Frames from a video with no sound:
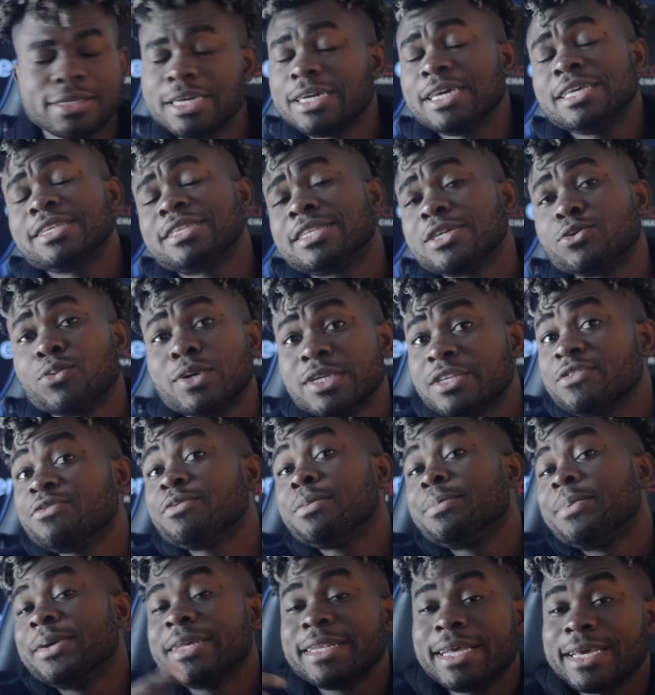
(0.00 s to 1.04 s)
Second stage, what if
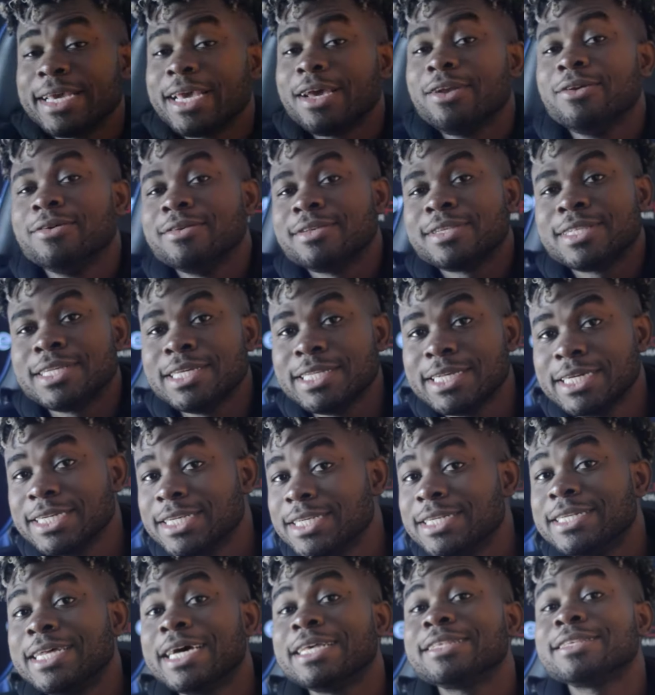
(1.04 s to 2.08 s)
you bring the girl on stage and
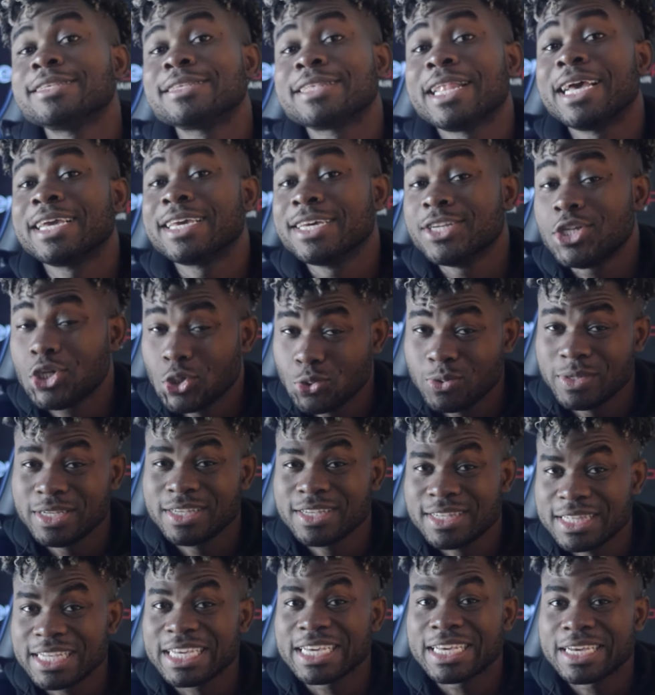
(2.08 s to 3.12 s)
she dances like a chewing
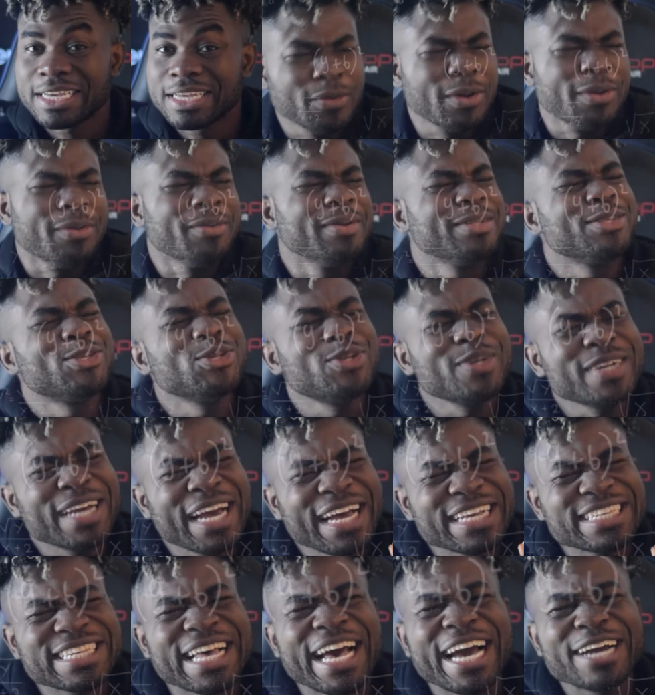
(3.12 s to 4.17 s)
stick? Wait, did you
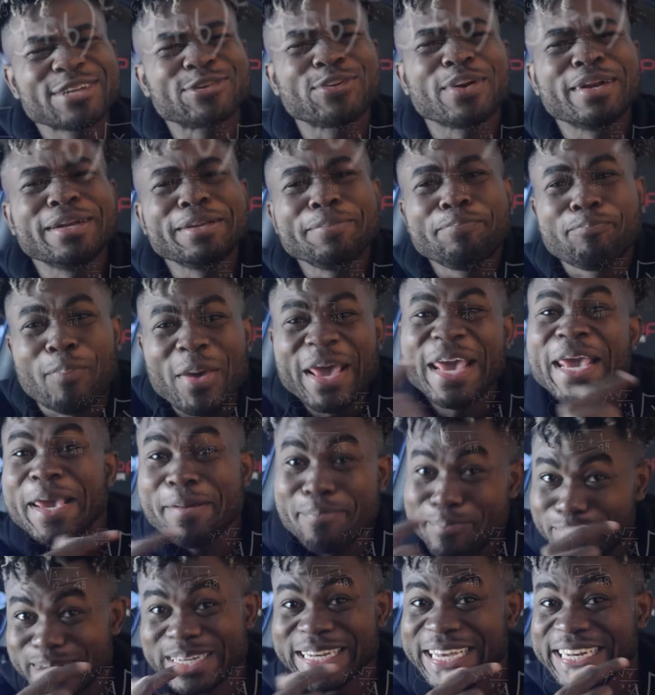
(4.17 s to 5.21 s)
guys actually
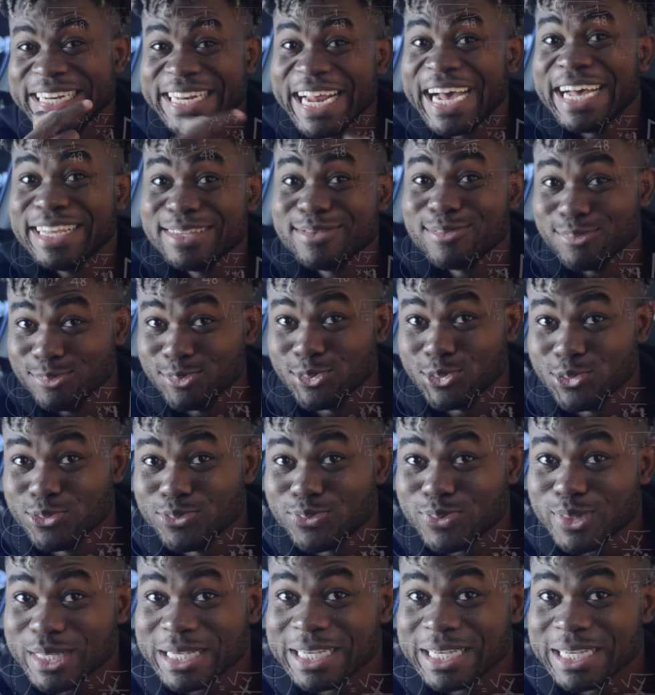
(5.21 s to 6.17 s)
peep the dance moves?